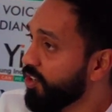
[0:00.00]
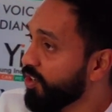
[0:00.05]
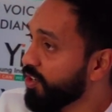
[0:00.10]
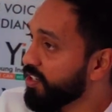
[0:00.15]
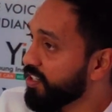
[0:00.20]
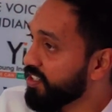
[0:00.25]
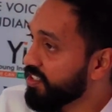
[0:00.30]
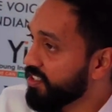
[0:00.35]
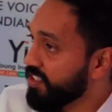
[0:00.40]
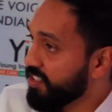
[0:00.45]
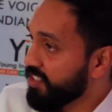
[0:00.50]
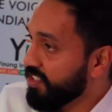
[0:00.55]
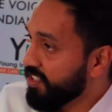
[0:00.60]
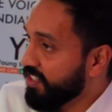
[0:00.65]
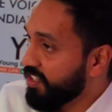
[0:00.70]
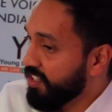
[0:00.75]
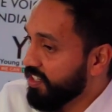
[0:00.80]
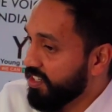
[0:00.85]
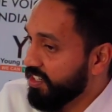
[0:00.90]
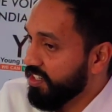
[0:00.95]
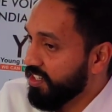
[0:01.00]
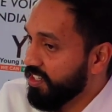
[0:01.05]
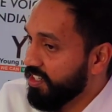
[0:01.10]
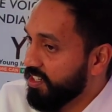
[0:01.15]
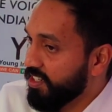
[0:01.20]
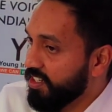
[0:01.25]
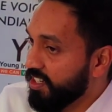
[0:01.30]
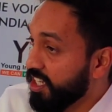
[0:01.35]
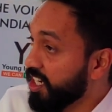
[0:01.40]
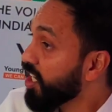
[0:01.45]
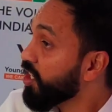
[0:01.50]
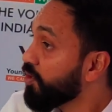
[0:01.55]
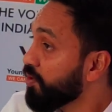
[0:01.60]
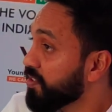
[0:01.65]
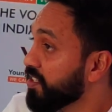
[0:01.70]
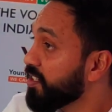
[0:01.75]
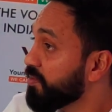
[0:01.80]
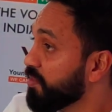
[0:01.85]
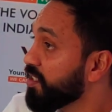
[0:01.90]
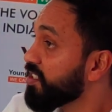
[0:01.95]
or is it
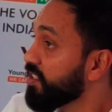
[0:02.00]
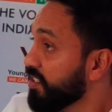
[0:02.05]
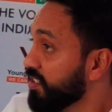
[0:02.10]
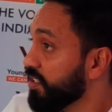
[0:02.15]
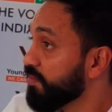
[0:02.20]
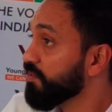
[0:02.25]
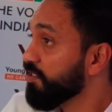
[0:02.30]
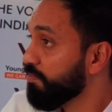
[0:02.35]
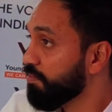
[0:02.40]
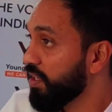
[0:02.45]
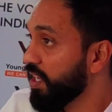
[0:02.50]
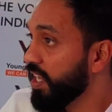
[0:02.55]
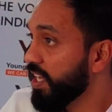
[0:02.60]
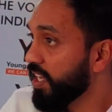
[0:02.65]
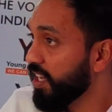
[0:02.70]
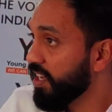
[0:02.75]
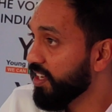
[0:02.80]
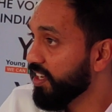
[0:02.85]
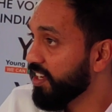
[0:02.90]
unaccounted means in terms of billing?